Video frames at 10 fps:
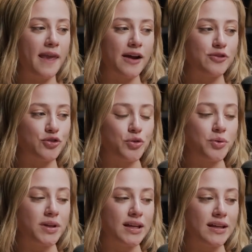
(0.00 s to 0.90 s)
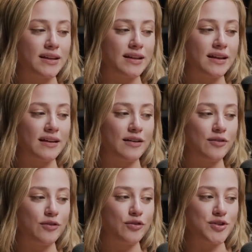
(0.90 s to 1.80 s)
I truly
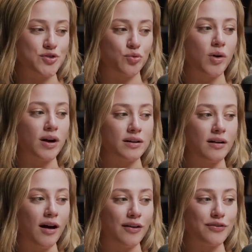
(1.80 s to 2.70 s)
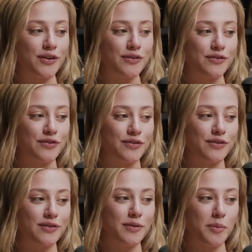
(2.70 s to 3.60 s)
just run off
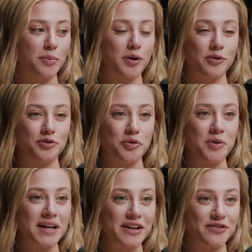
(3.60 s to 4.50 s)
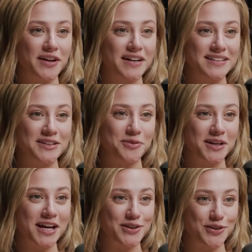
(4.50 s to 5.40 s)
the pure joy I find in
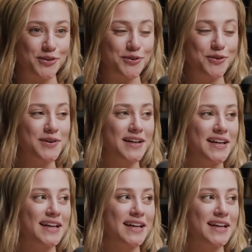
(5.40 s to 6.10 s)
what I do.